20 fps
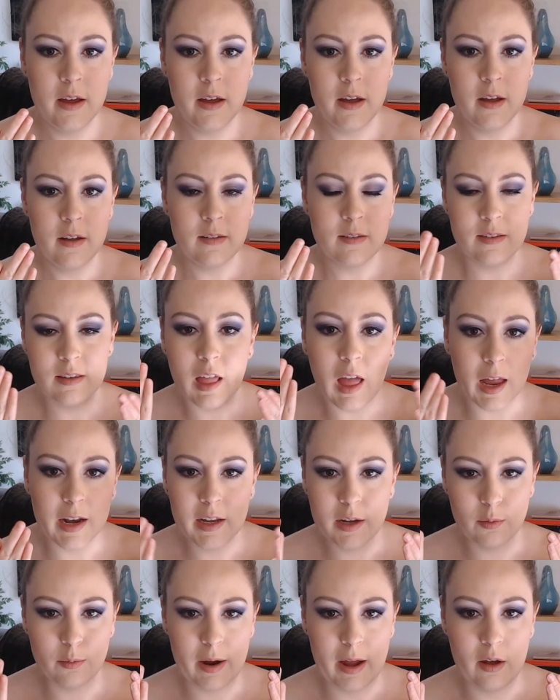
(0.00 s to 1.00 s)

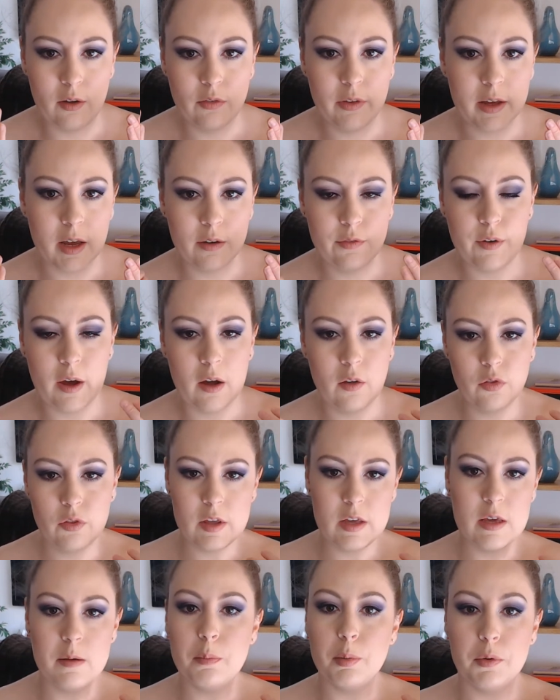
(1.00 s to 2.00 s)
sliding around. Like I found
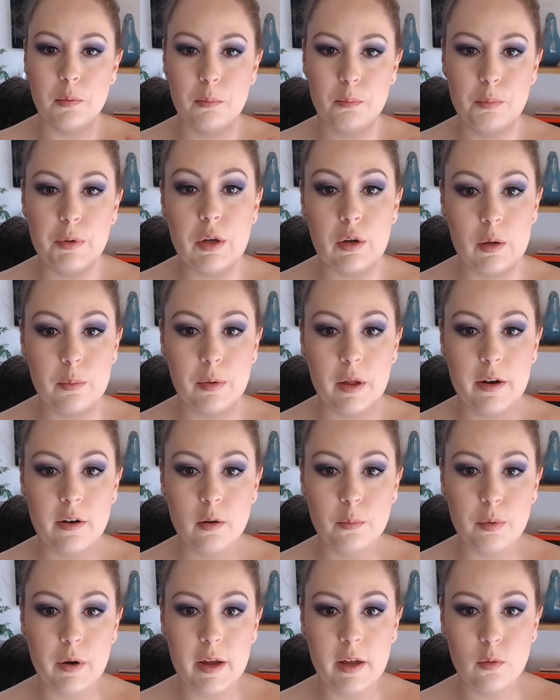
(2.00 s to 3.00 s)
the Beauty Blender
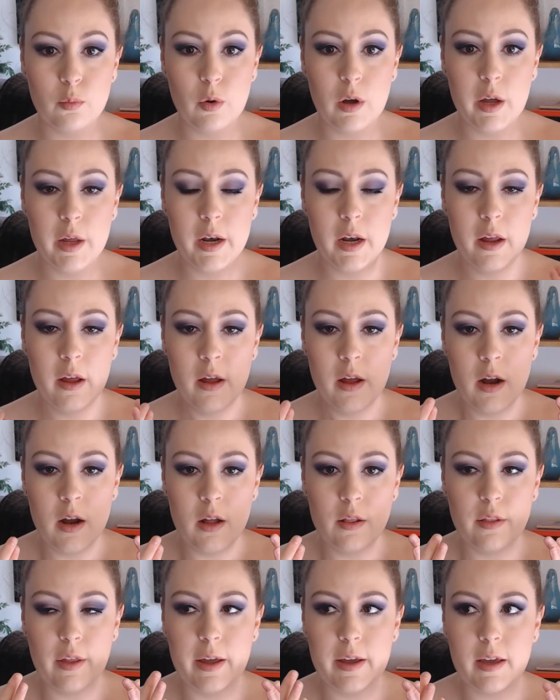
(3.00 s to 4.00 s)
brand one,
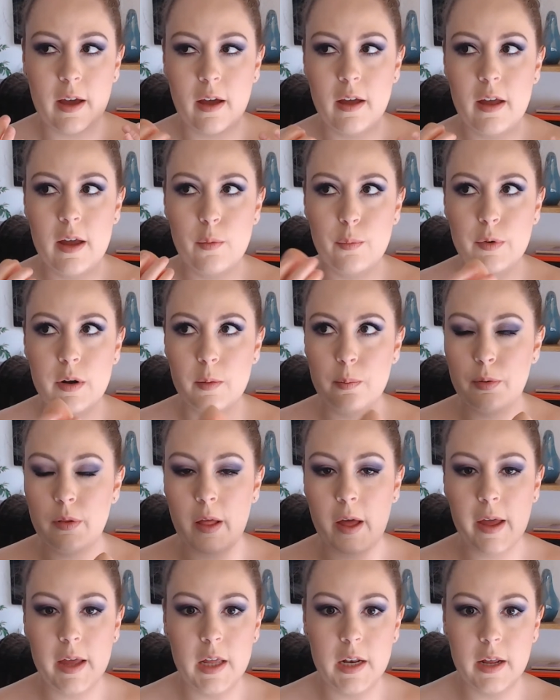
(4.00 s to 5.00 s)
like it would
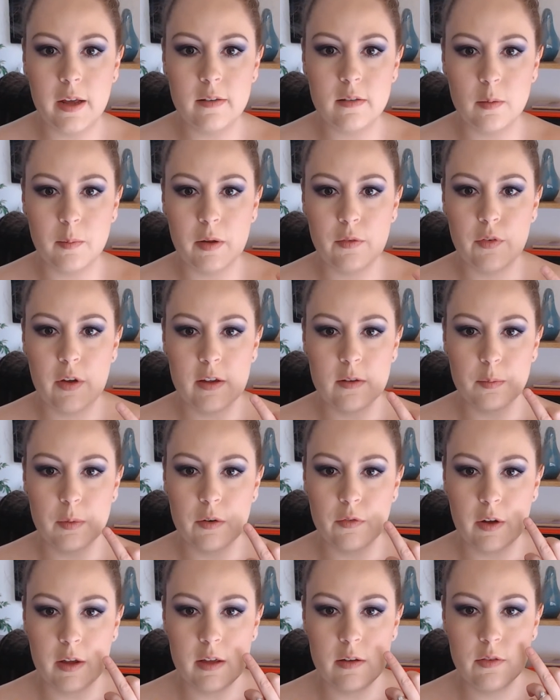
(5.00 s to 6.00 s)
apply it nice on my face, but
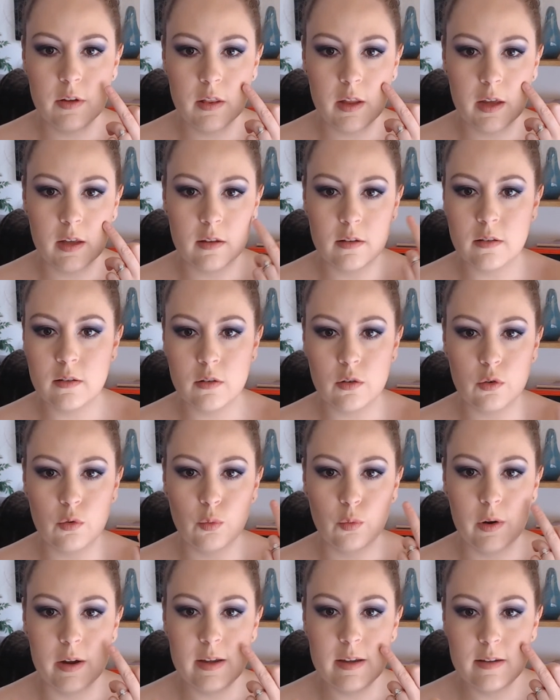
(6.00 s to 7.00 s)
if I even like
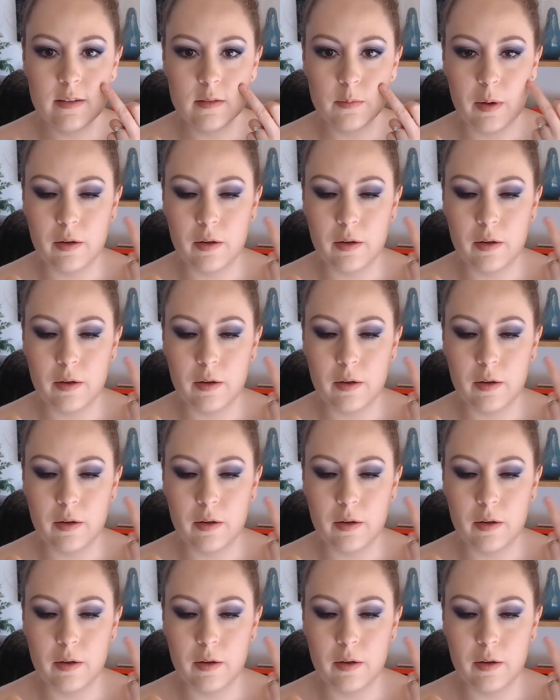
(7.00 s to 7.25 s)
grazed my